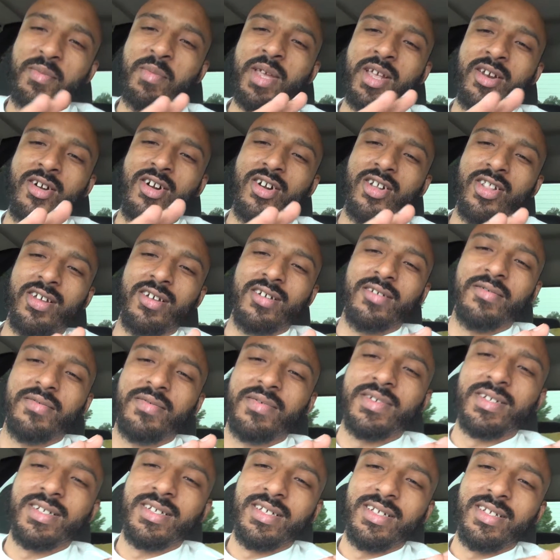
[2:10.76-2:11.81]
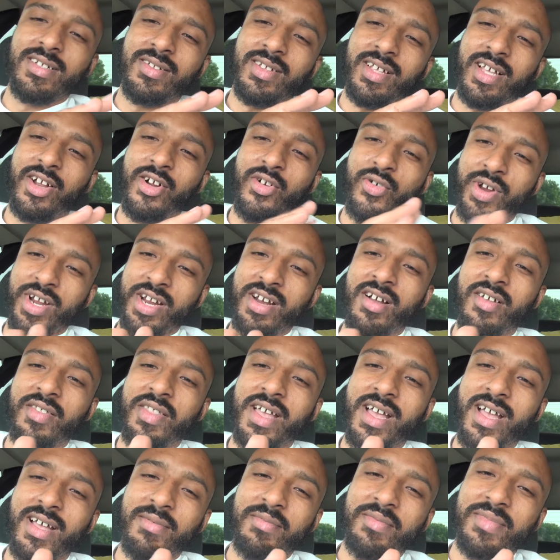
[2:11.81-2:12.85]
me and Arlo agreed on
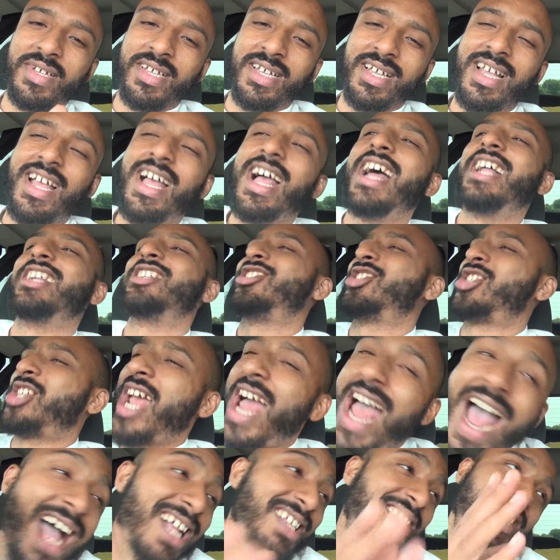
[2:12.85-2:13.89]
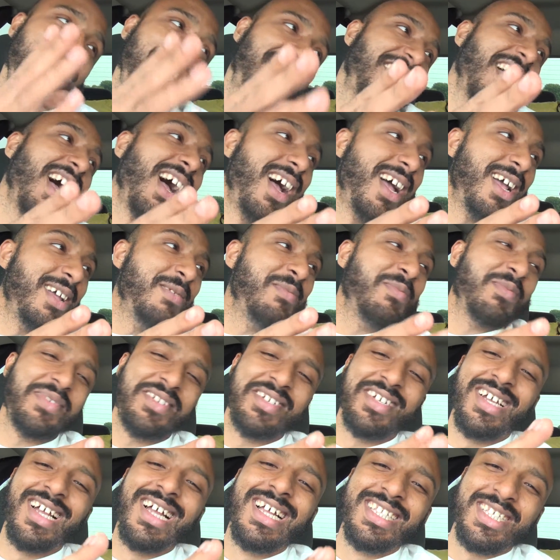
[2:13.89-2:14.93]
that. Chassis time.
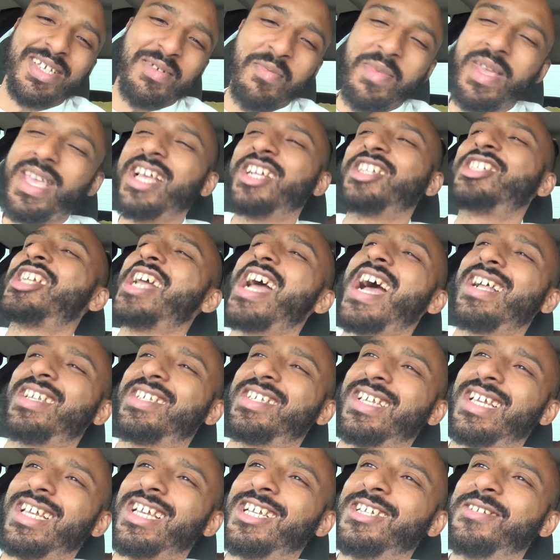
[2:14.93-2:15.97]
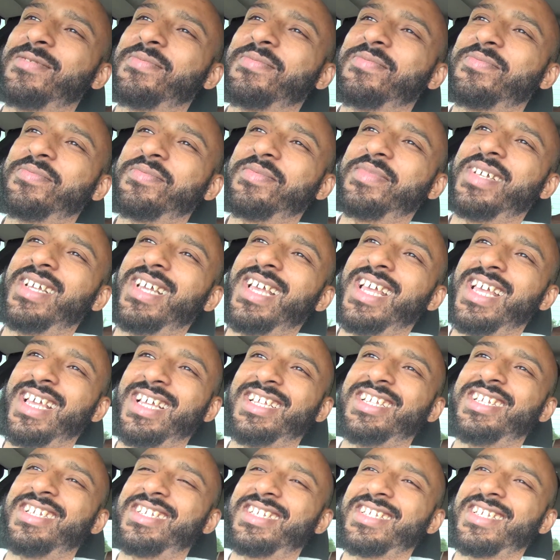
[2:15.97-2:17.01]
To me, a chassis
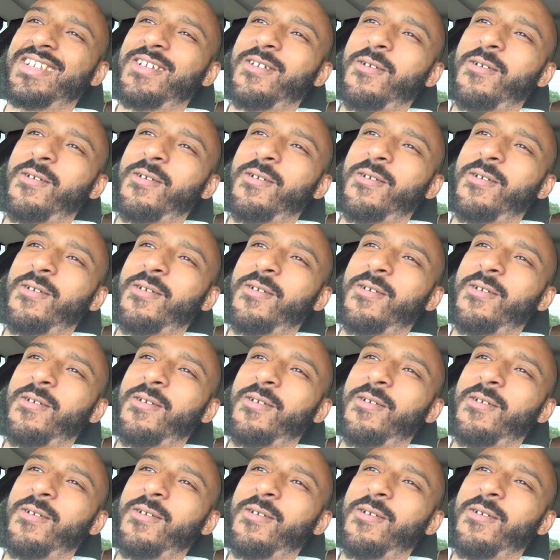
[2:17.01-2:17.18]
is